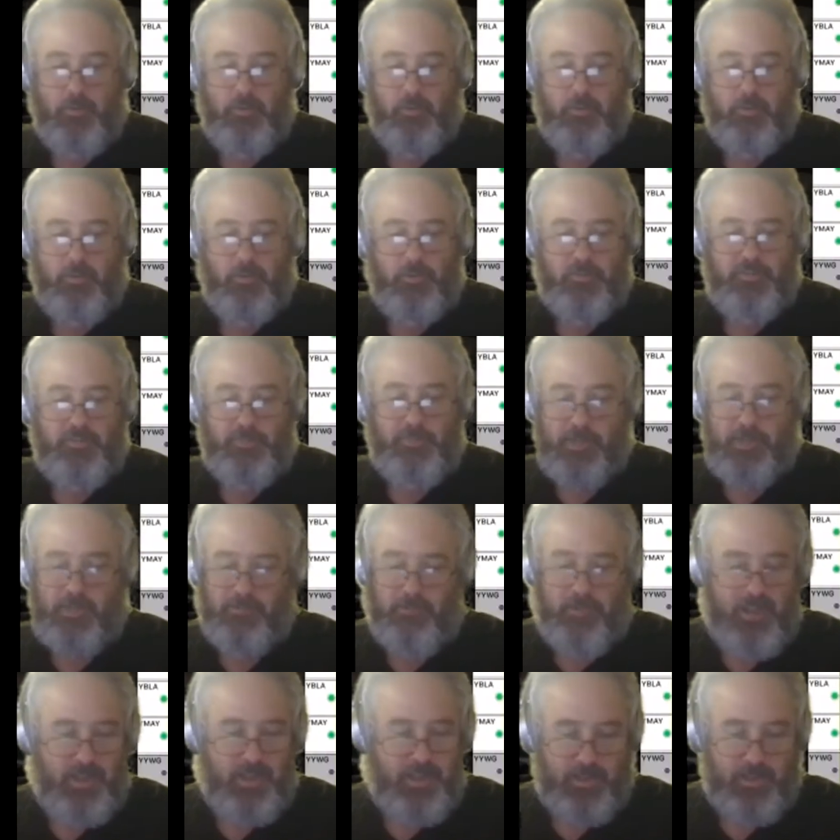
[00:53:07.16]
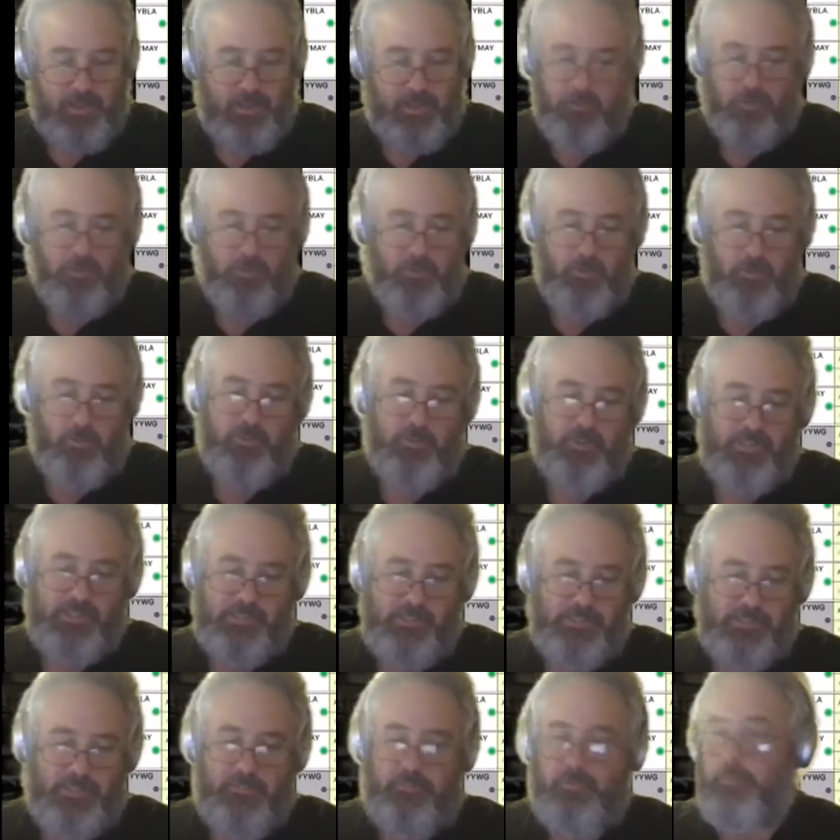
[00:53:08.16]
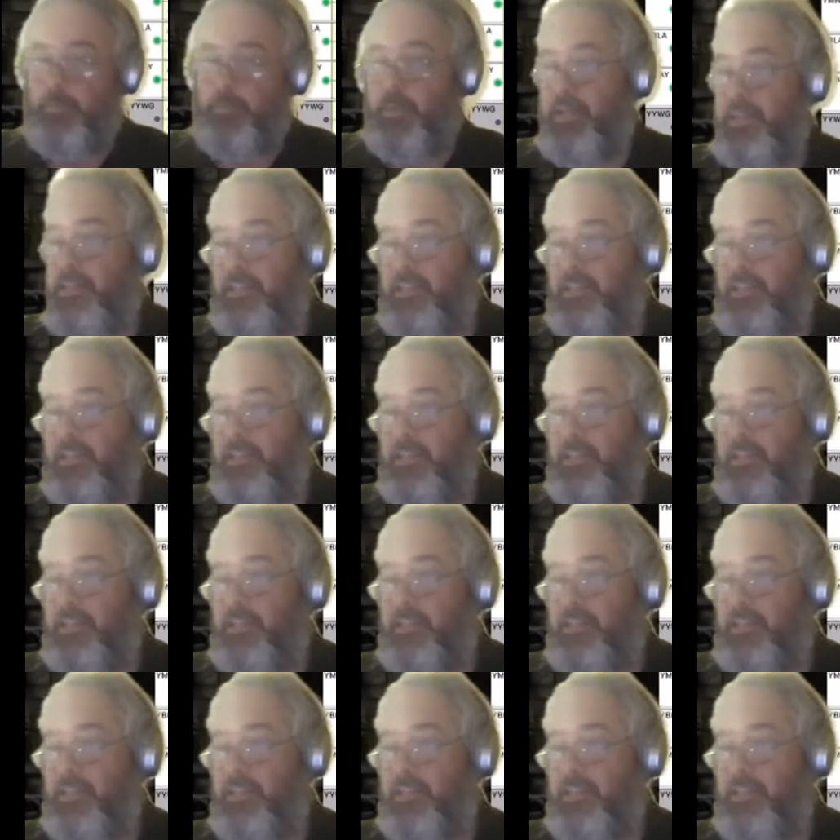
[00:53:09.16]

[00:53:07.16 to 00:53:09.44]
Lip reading: Special hand, all this information,